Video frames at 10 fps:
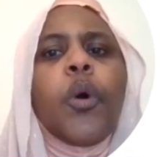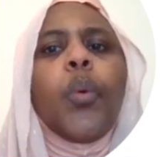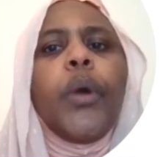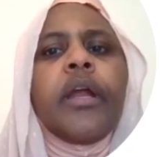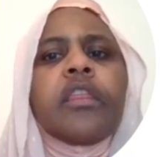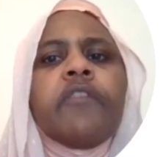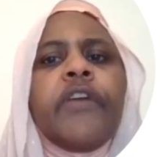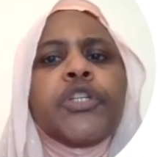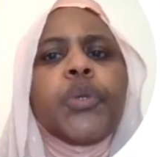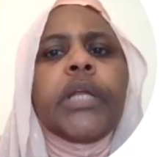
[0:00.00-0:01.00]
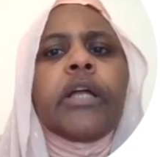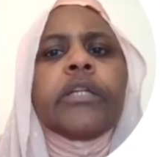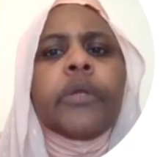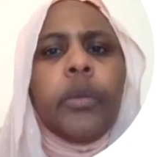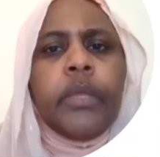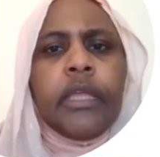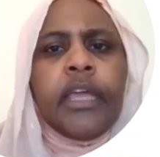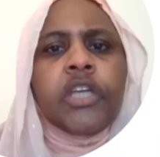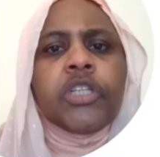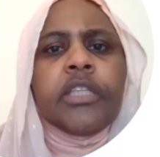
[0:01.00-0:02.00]
where the virtual
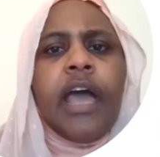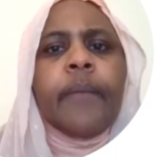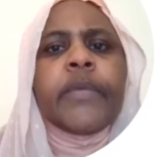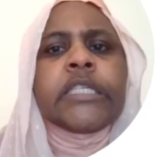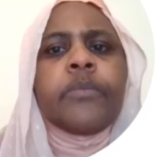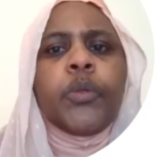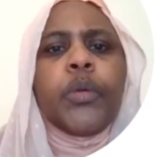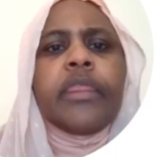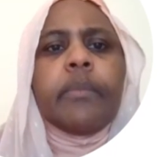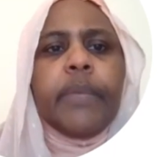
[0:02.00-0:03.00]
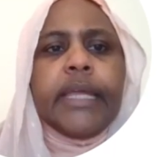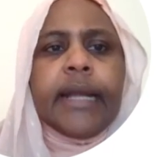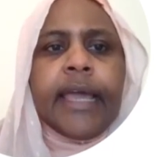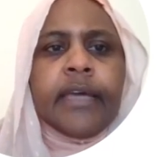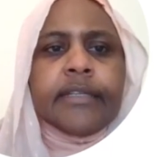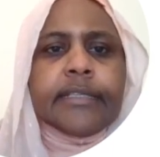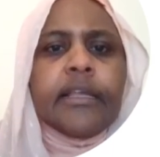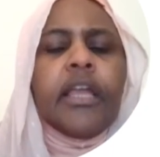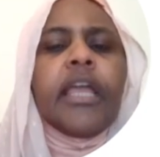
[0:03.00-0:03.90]
communication happens between the peer layers.